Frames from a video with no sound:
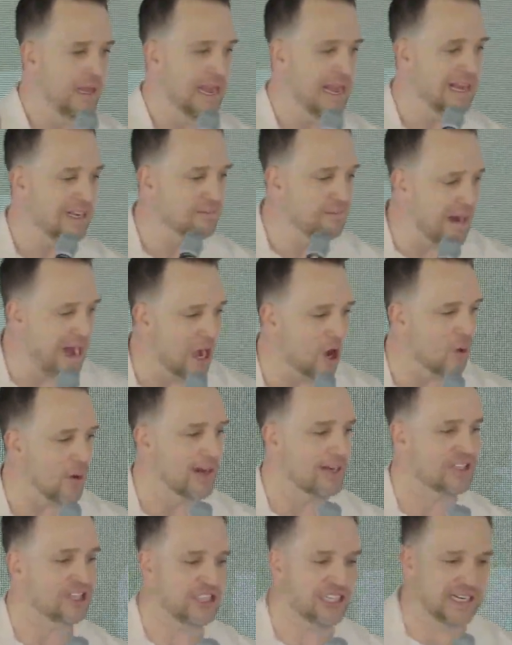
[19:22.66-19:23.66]
And
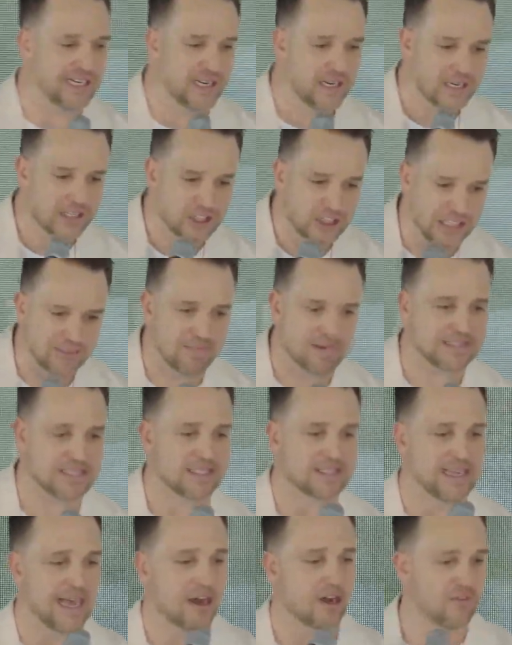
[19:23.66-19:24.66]
Mary, she, she
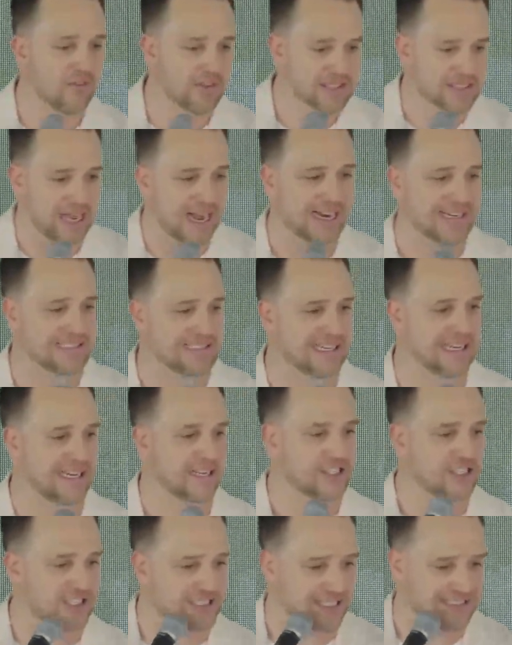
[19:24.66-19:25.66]
misses out on this
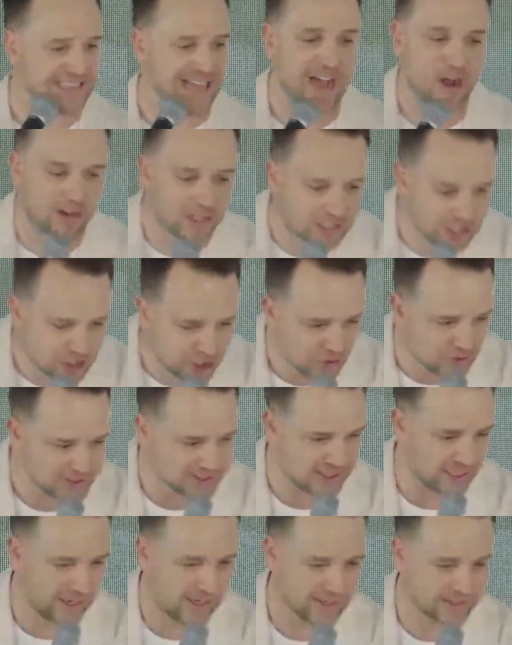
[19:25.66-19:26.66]
idea. She says, how could you do
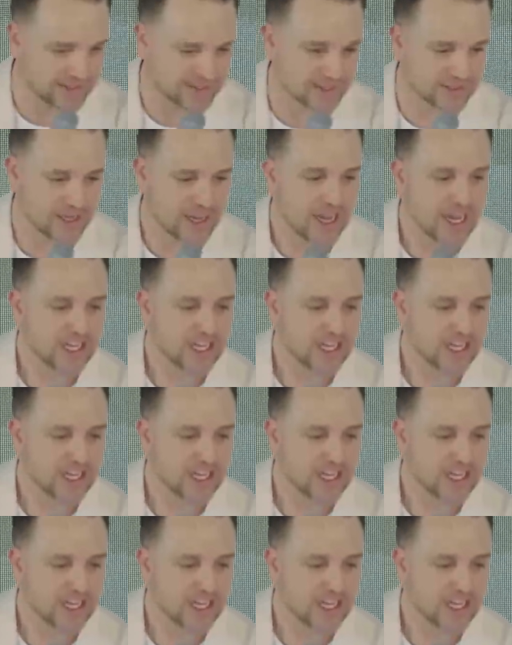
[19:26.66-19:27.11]
this to us?